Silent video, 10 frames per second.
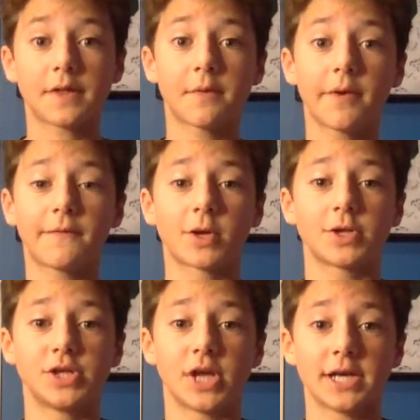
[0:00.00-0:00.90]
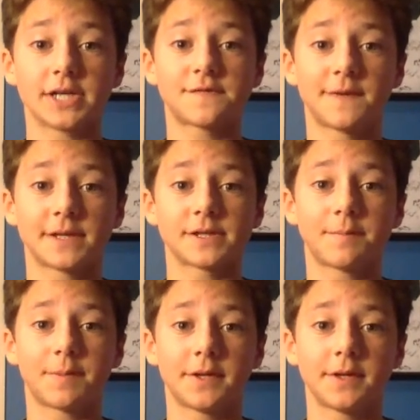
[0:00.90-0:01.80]
that we've heard a Giants fan's
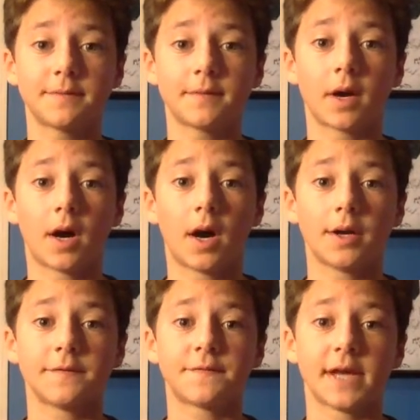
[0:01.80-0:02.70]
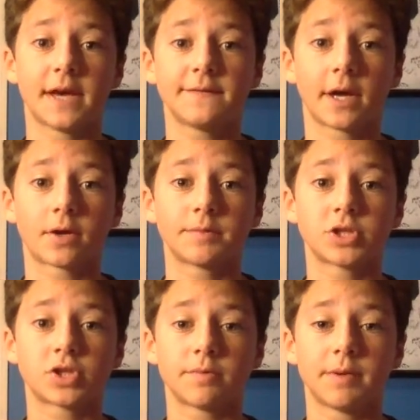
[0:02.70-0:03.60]
opinion on if Dave
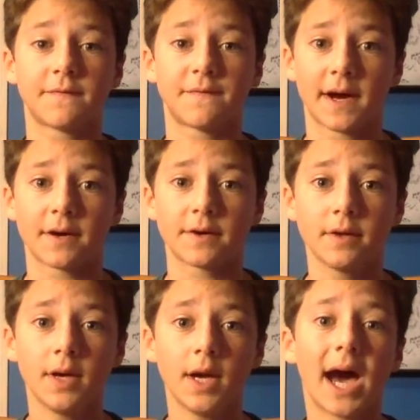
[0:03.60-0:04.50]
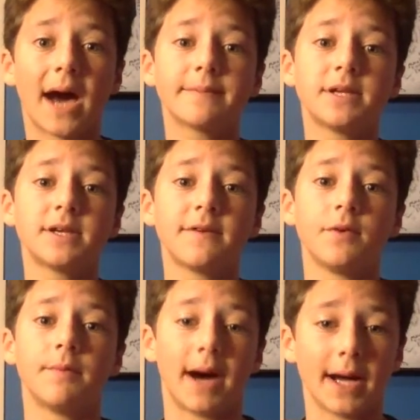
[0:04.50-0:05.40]
Gettleman should be fired, I'm going to give
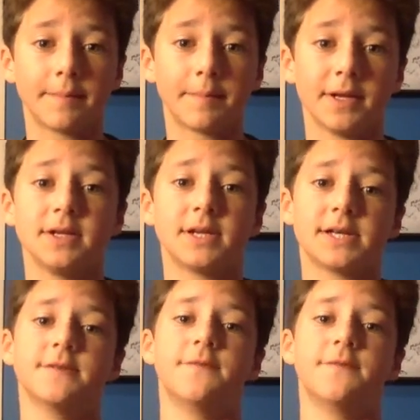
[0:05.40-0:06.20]
you my opinion as a